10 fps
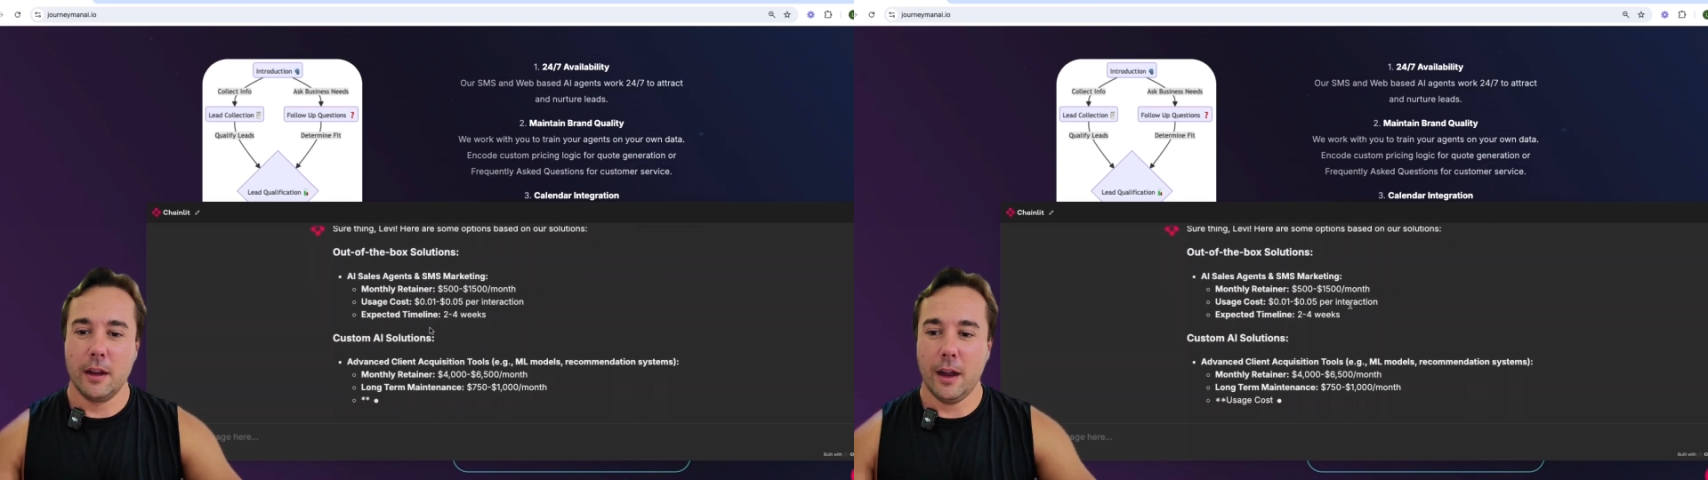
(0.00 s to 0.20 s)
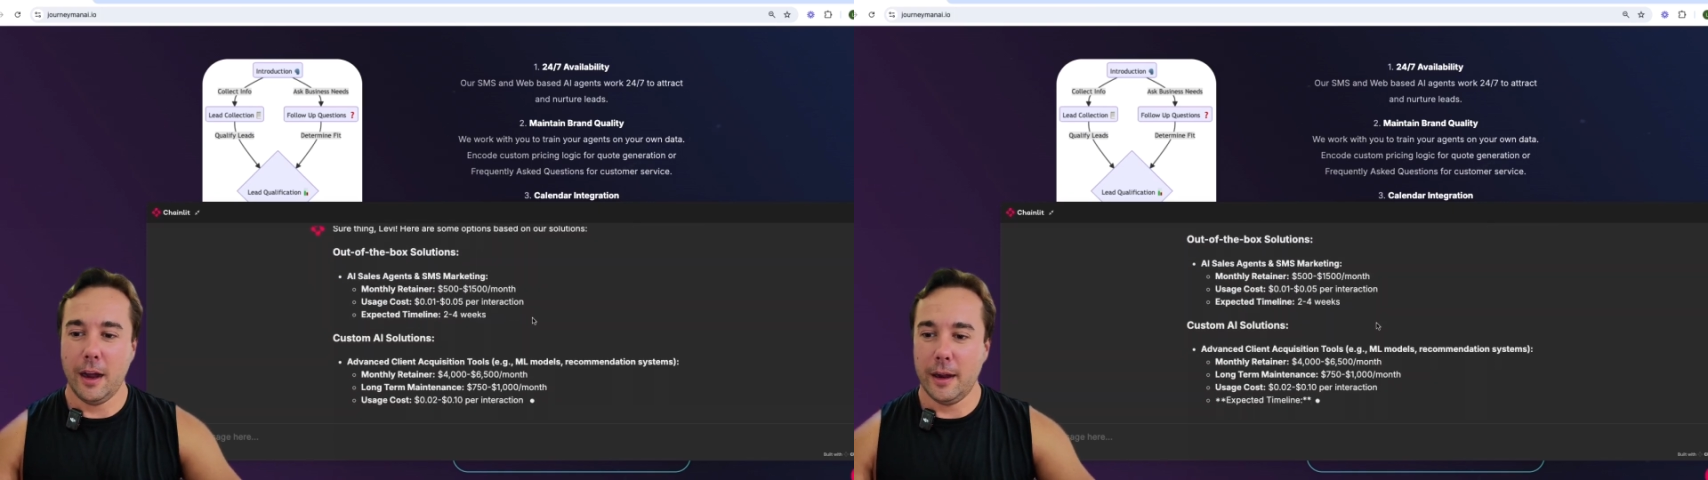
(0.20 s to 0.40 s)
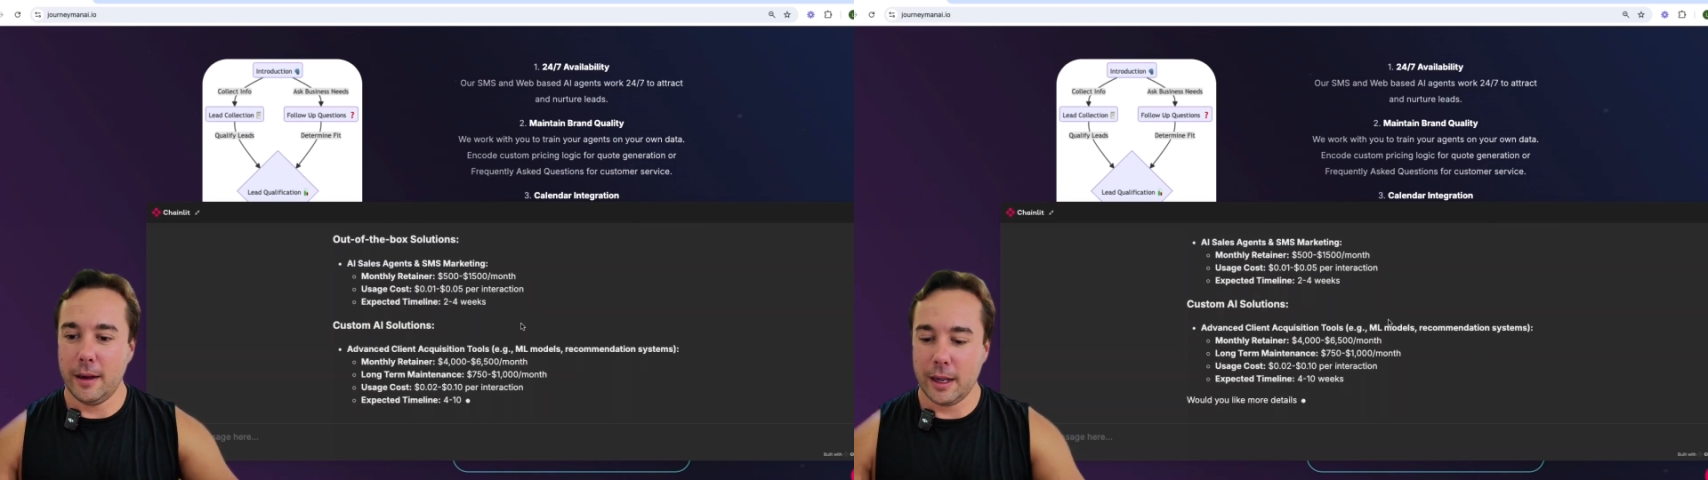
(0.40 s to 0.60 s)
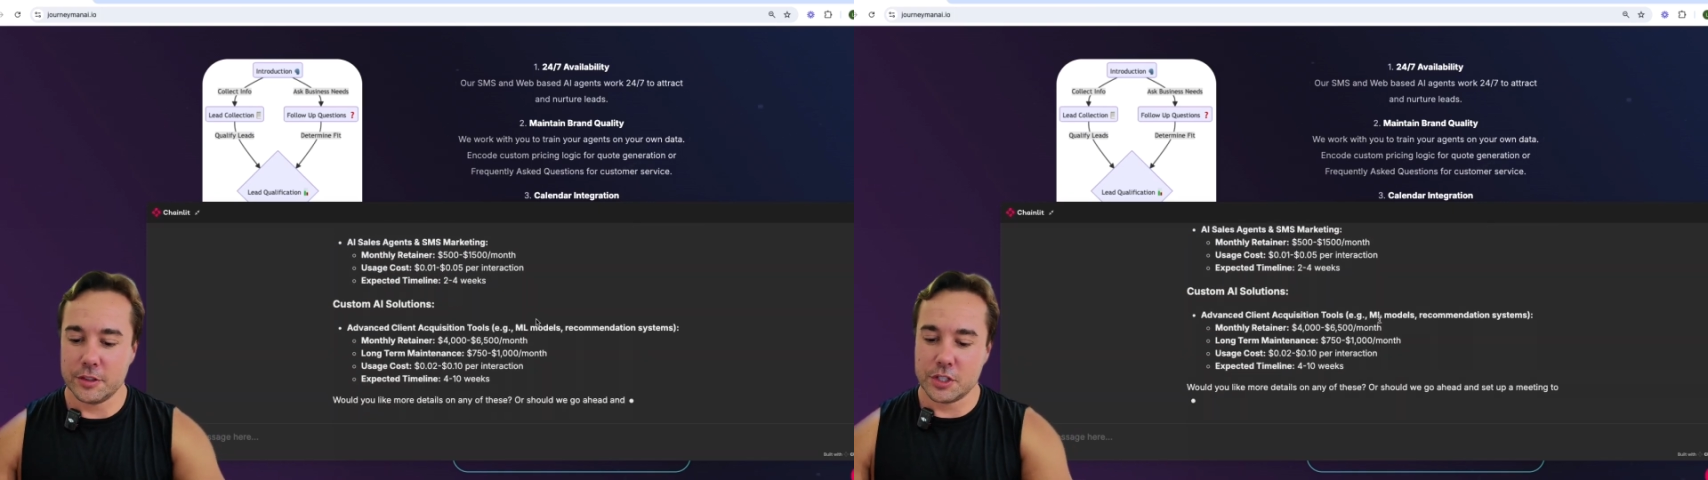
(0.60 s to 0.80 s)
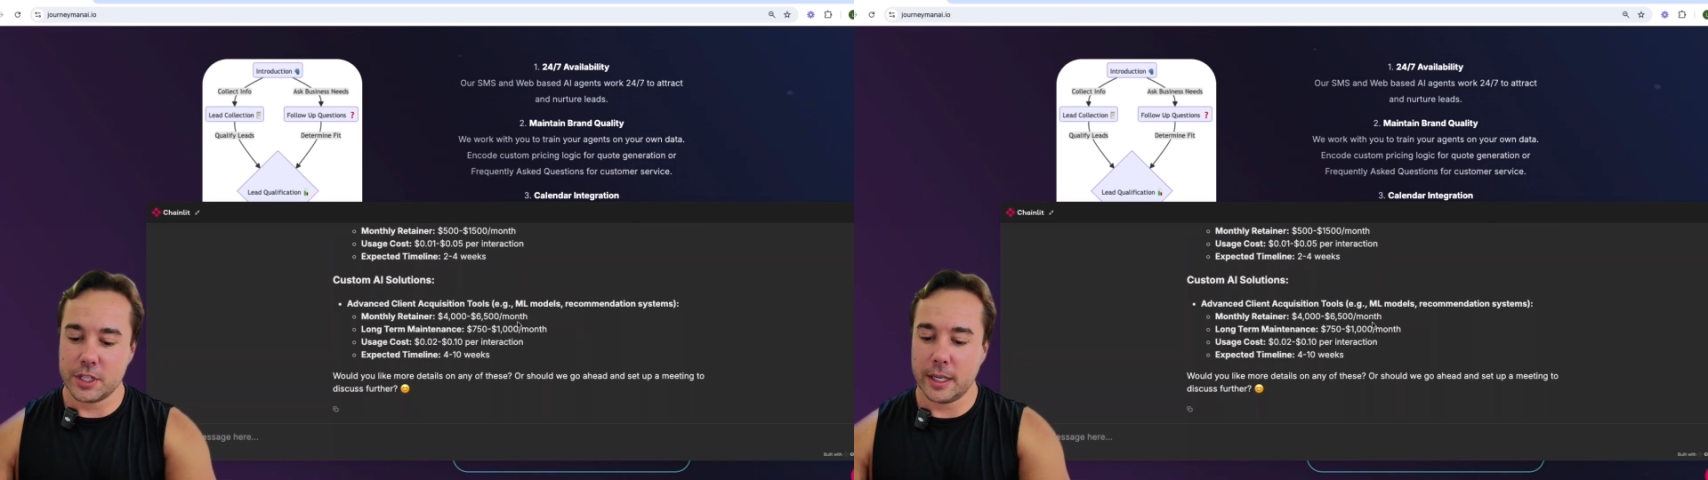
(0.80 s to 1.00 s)
I'll
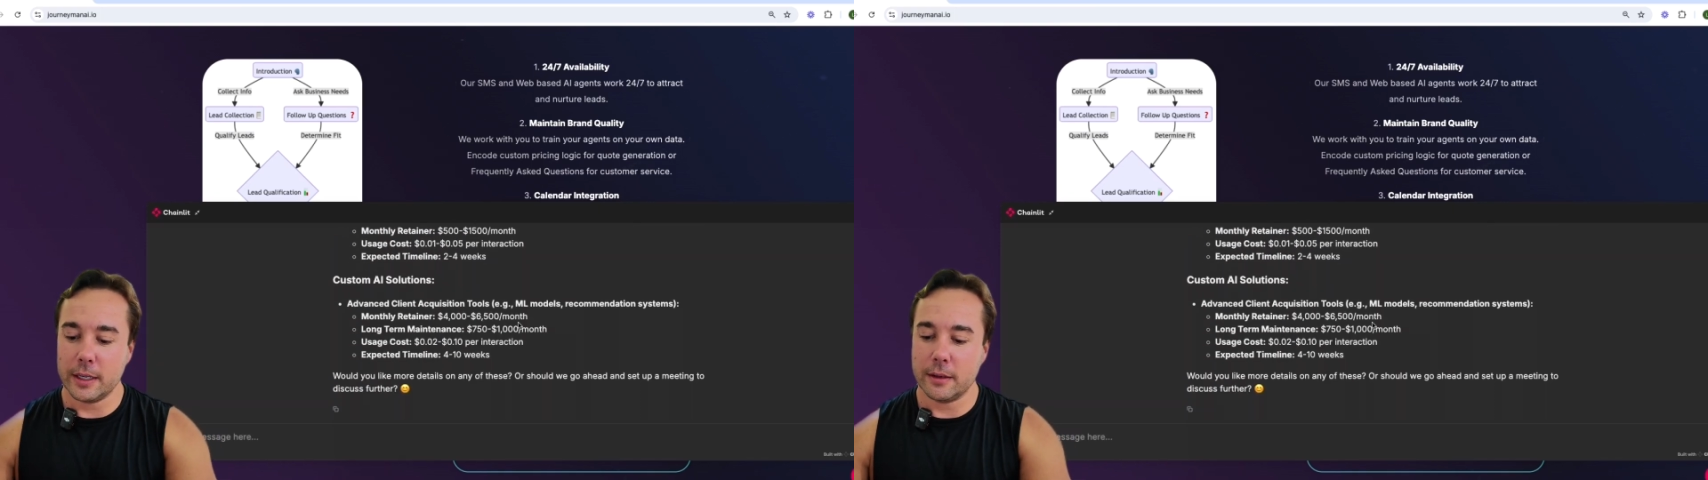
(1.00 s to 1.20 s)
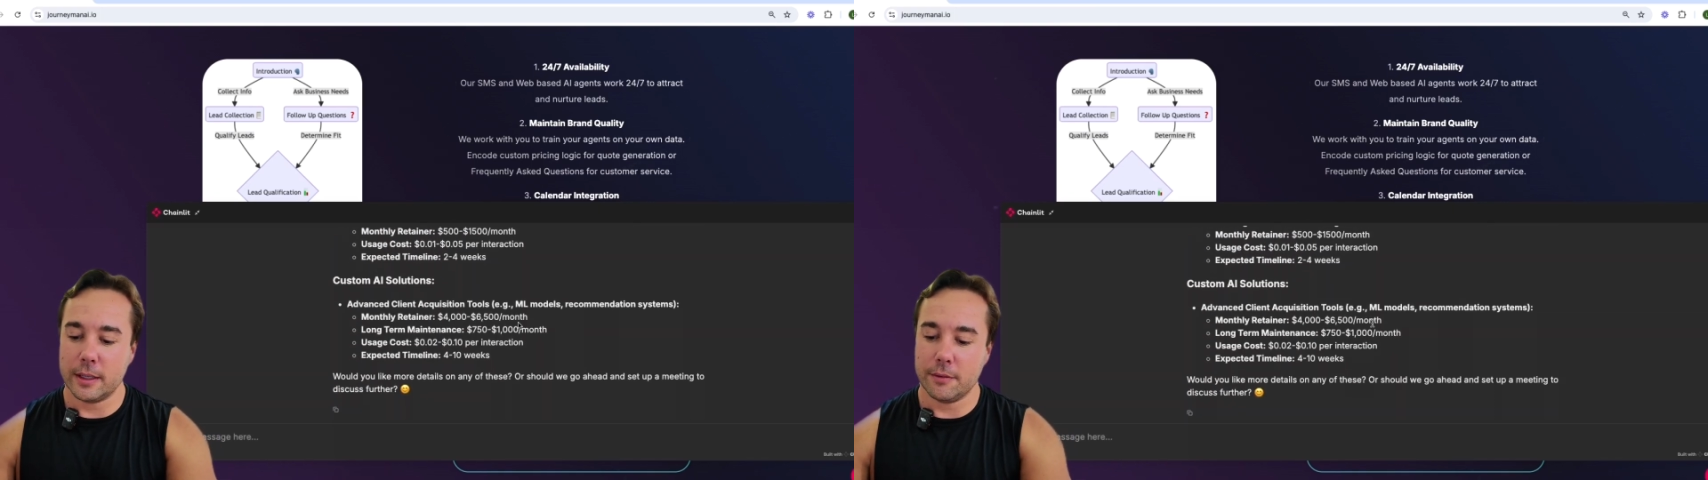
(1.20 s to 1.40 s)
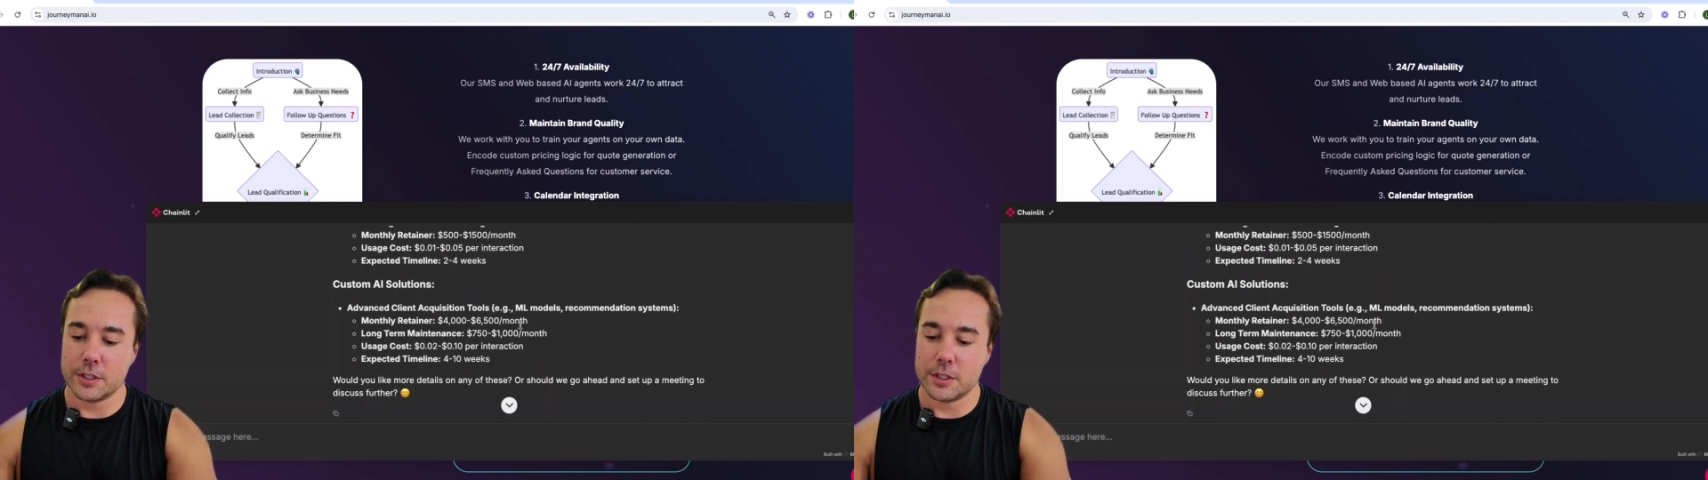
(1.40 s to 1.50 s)
just say, give